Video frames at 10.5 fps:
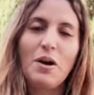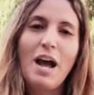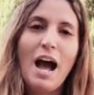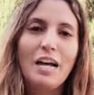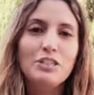
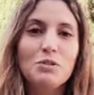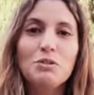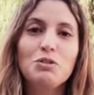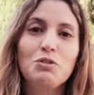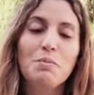I just
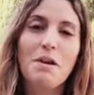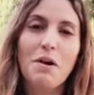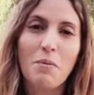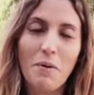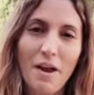want you to be
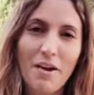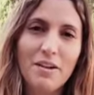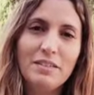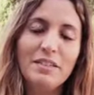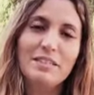
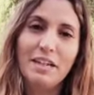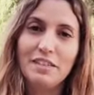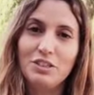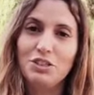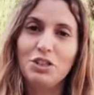aware that the
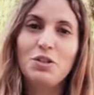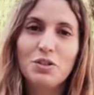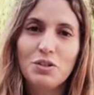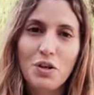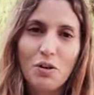energy
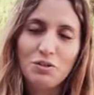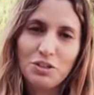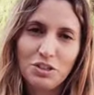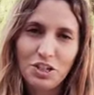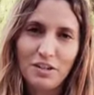could go to
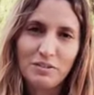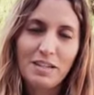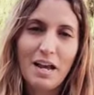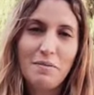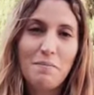the shadow
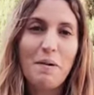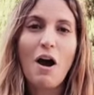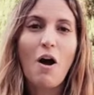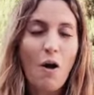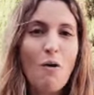side, but
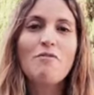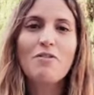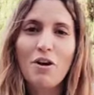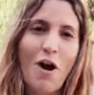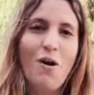
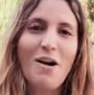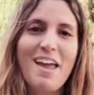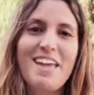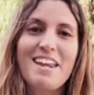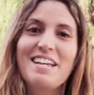overall
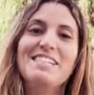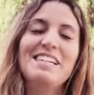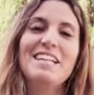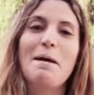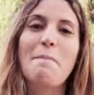it is
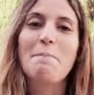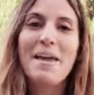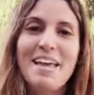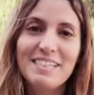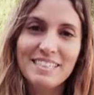an
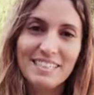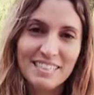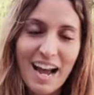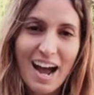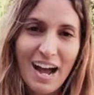amazing
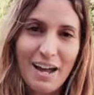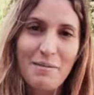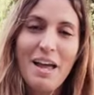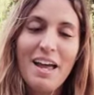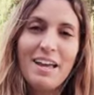time,
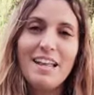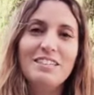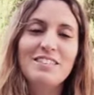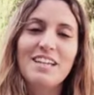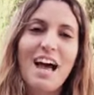and I
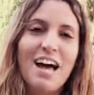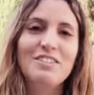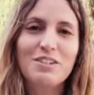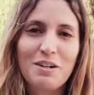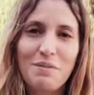just had
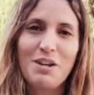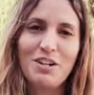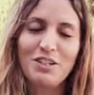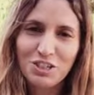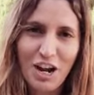to come here
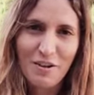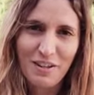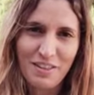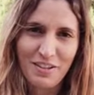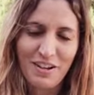and share
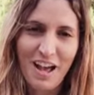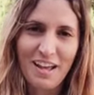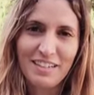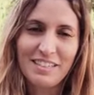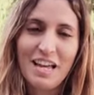with you
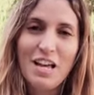guys.